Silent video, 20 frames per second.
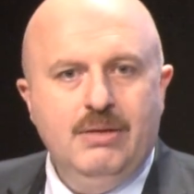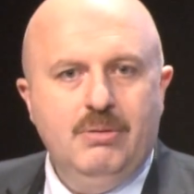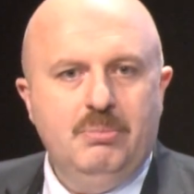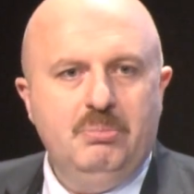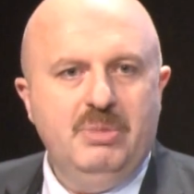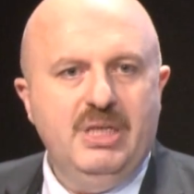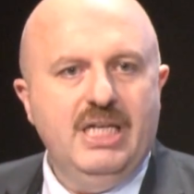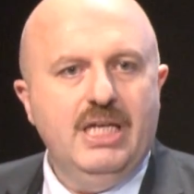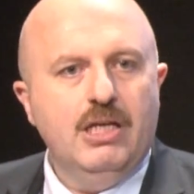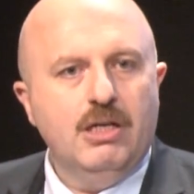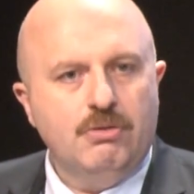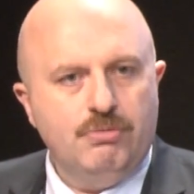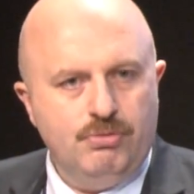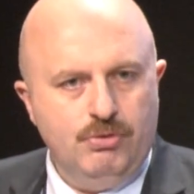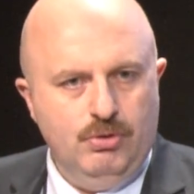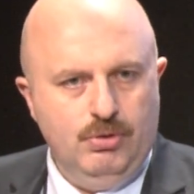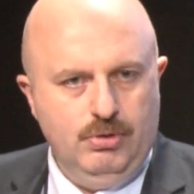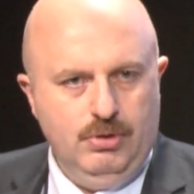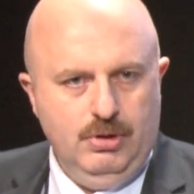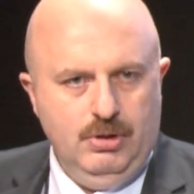
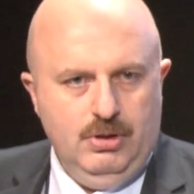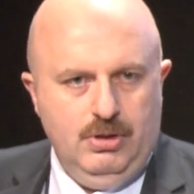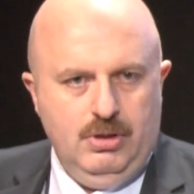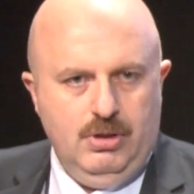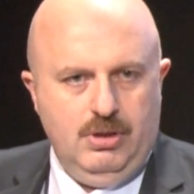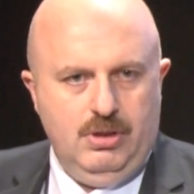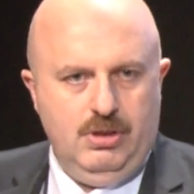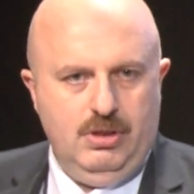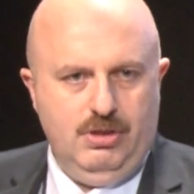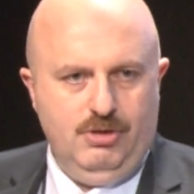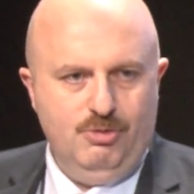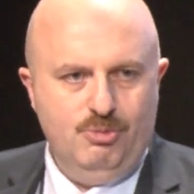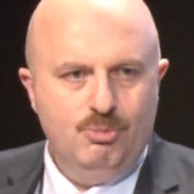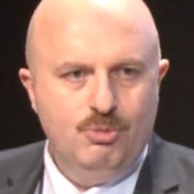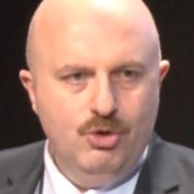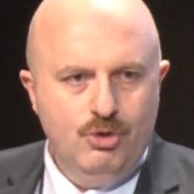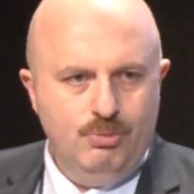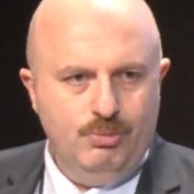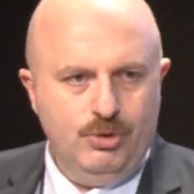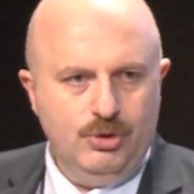meaningful
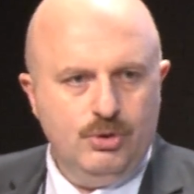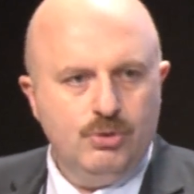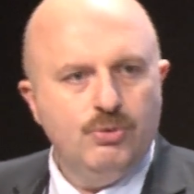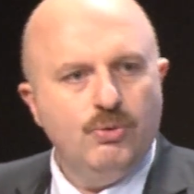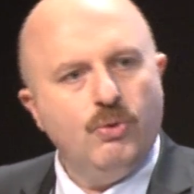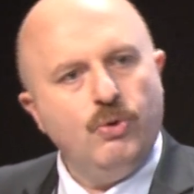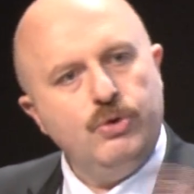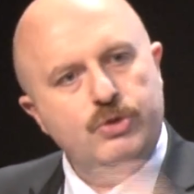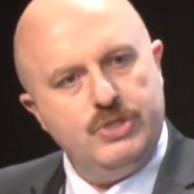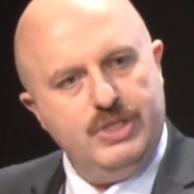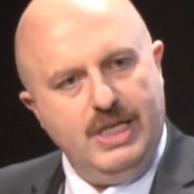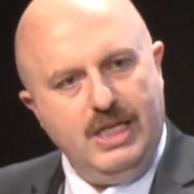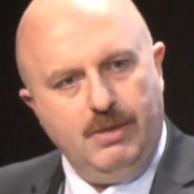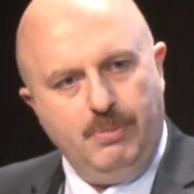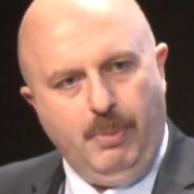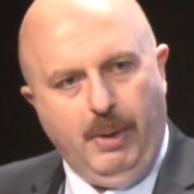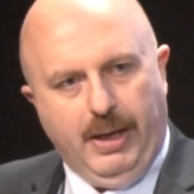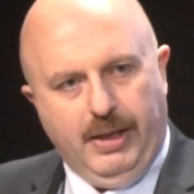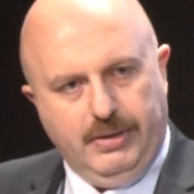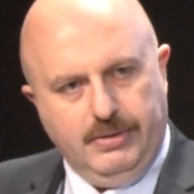movement towards
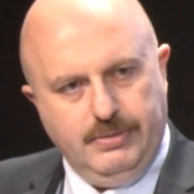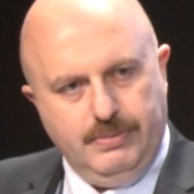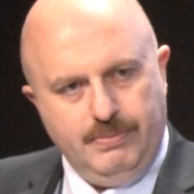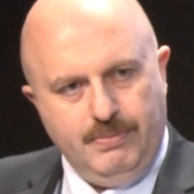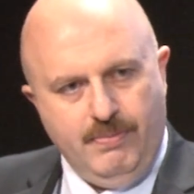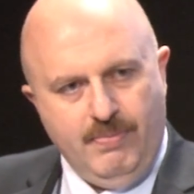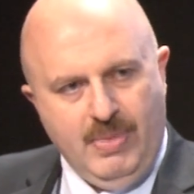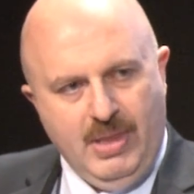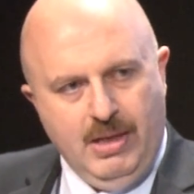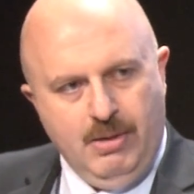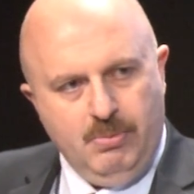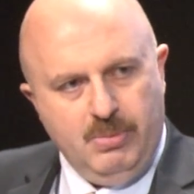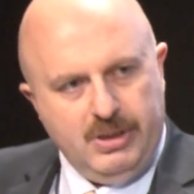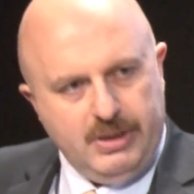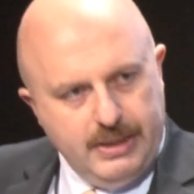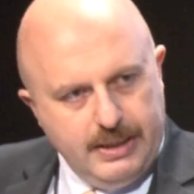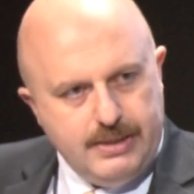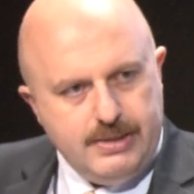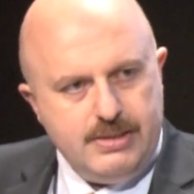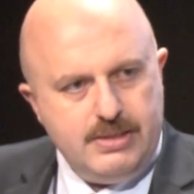that path.
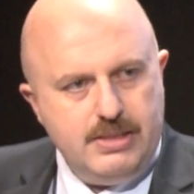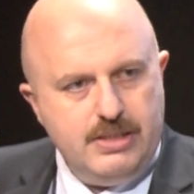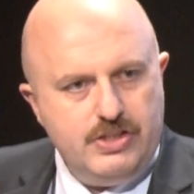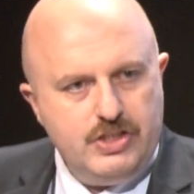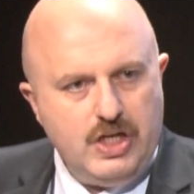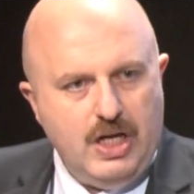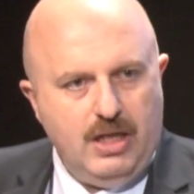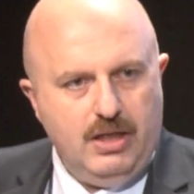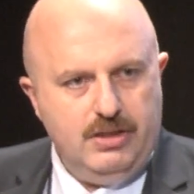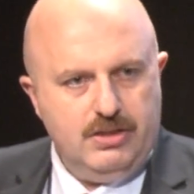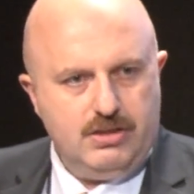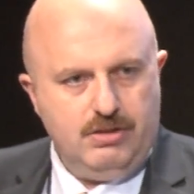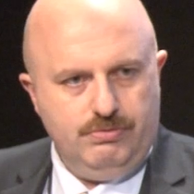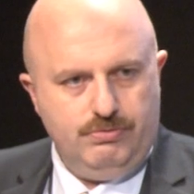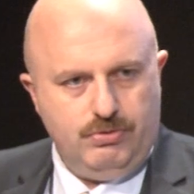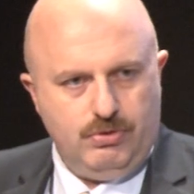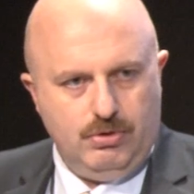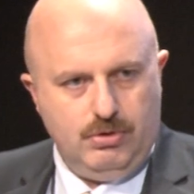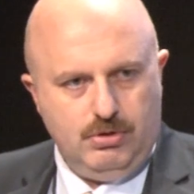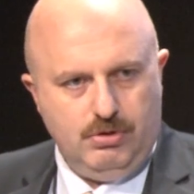But that is the challenge in
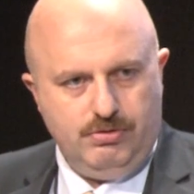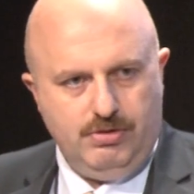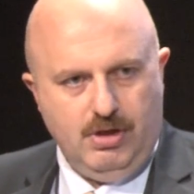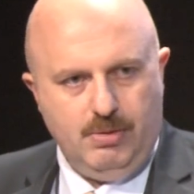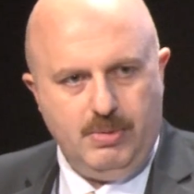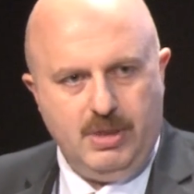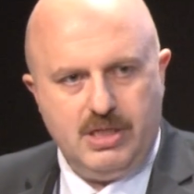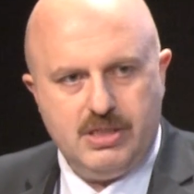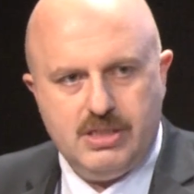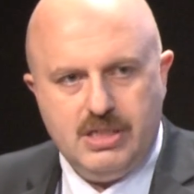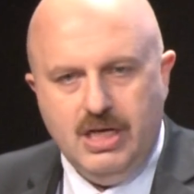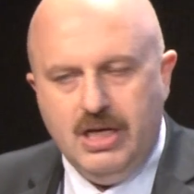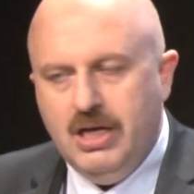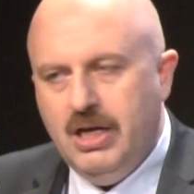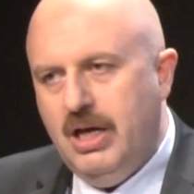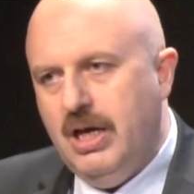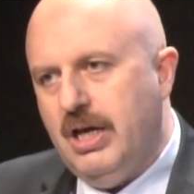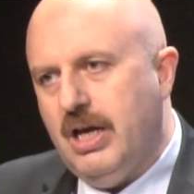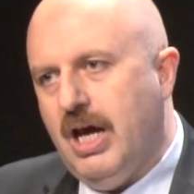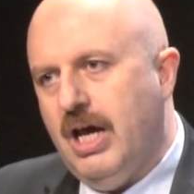front of Hamas.
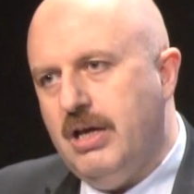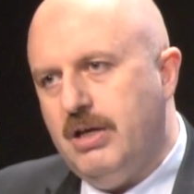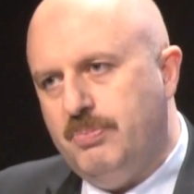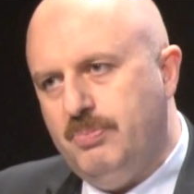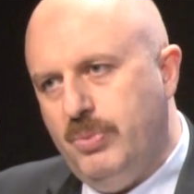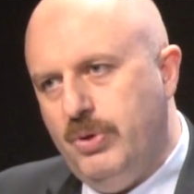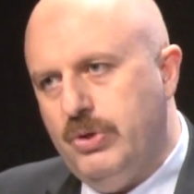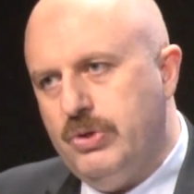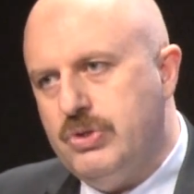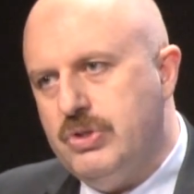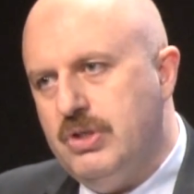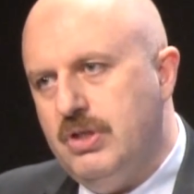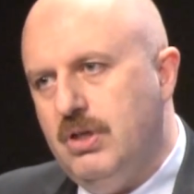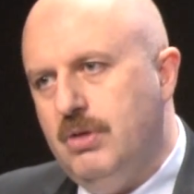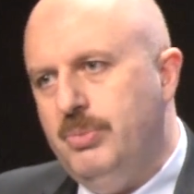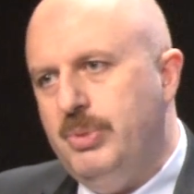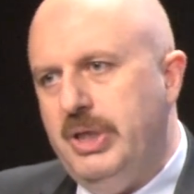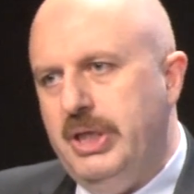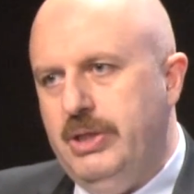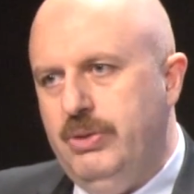And I
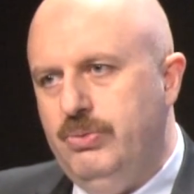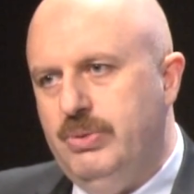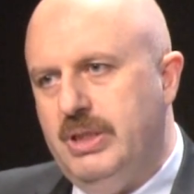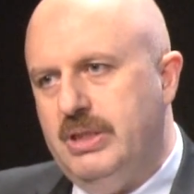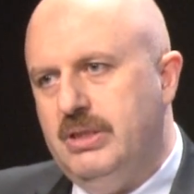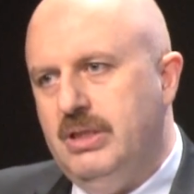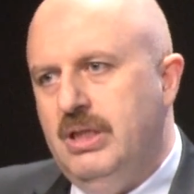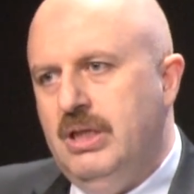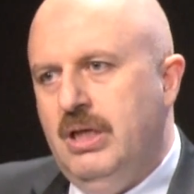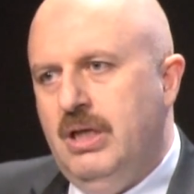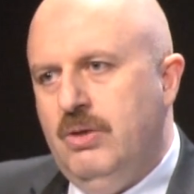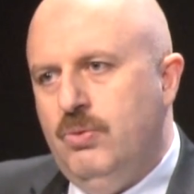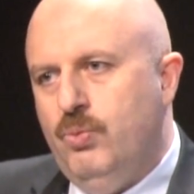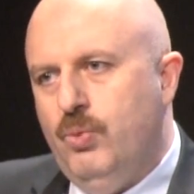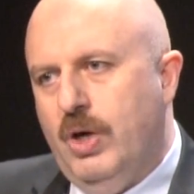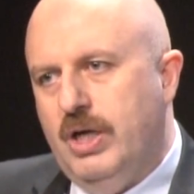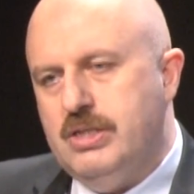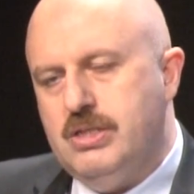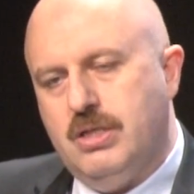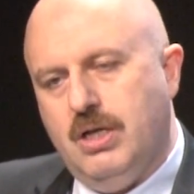personally believe that
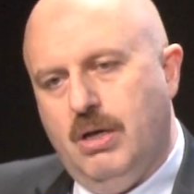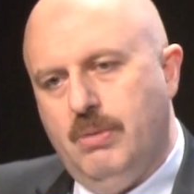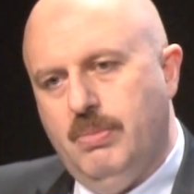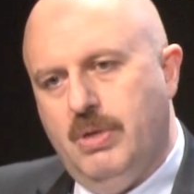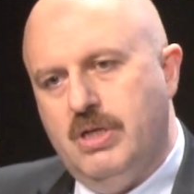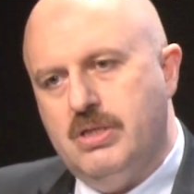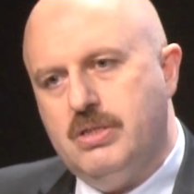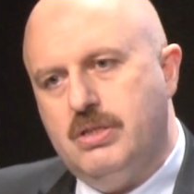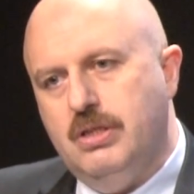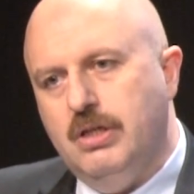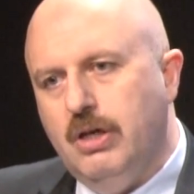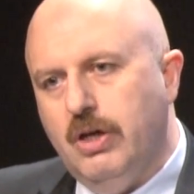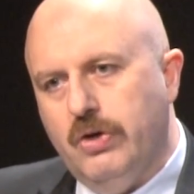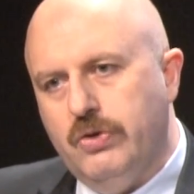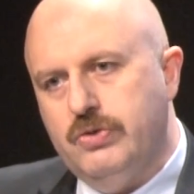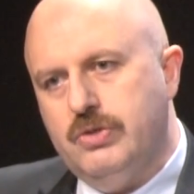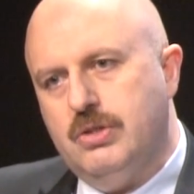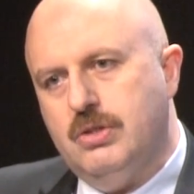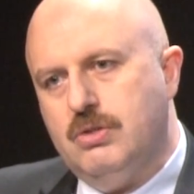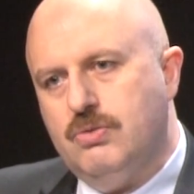once Hamas
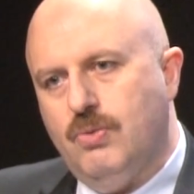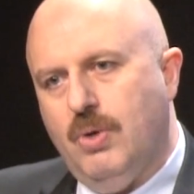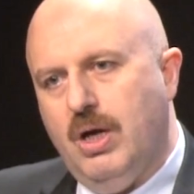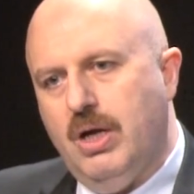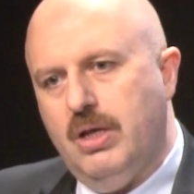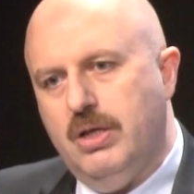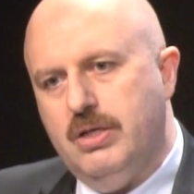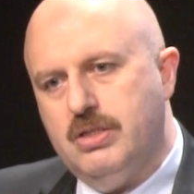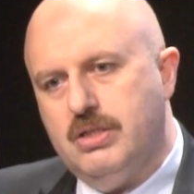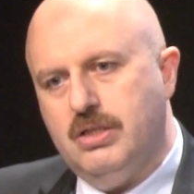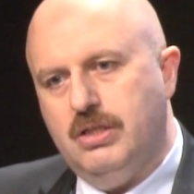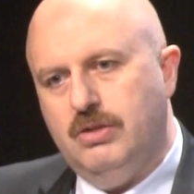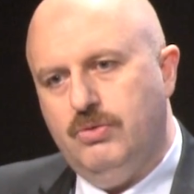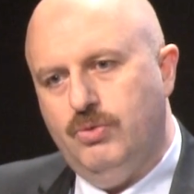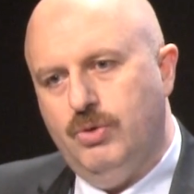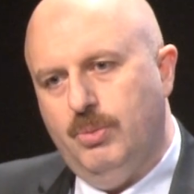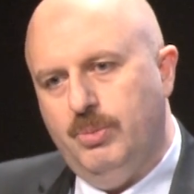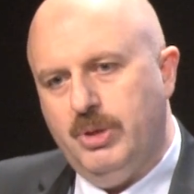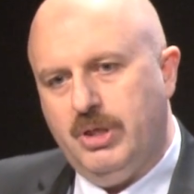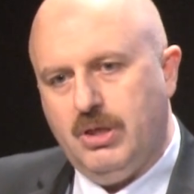denounces violence,
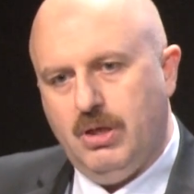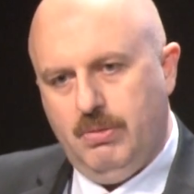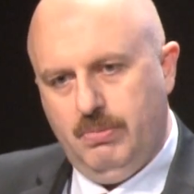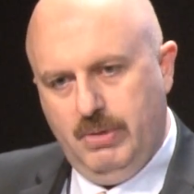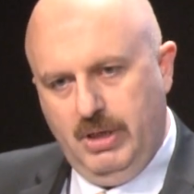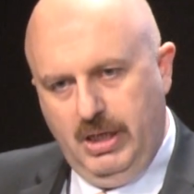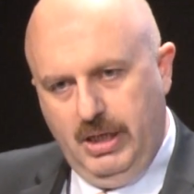it will become